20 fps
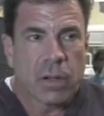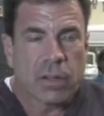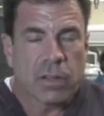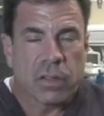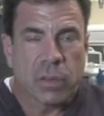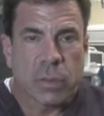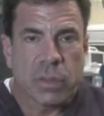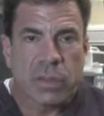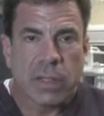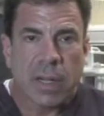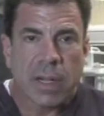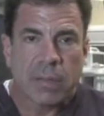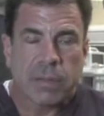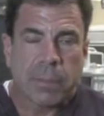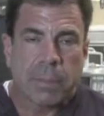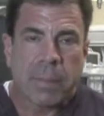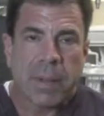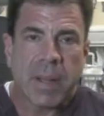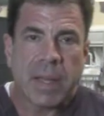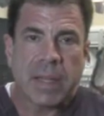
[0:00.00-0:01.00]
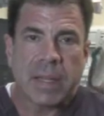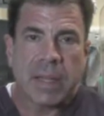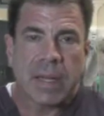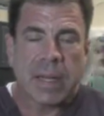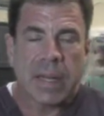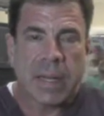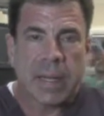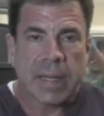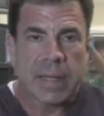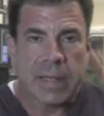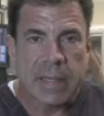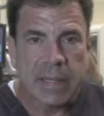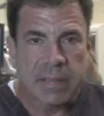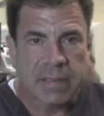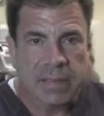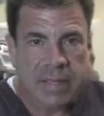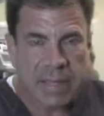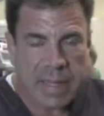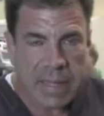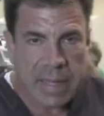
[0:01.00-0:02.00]
So what Dr. Pena and I
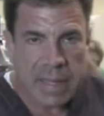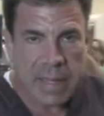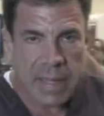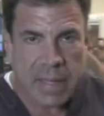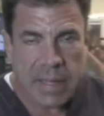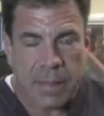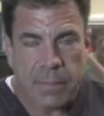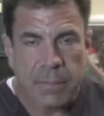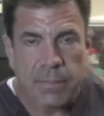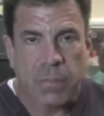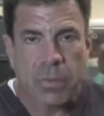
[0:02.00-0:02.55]
did today